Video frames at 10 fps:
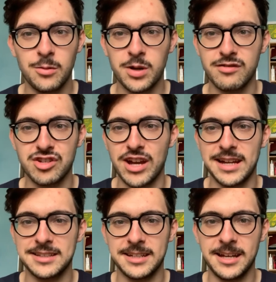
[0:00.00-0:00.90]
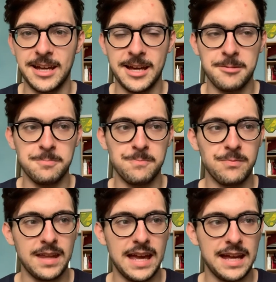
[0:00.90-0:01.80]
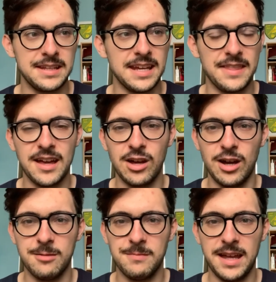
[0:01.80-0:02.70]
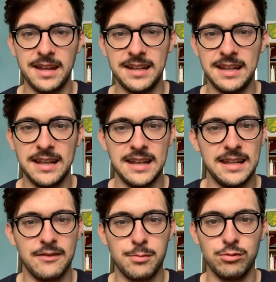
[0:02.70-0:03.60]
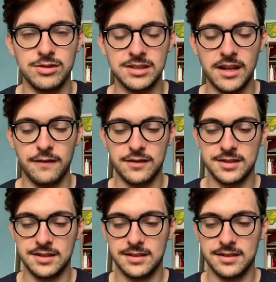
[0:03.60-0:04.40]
We rejected it, um, and yeah, that hurt, and, and Liverpool deserved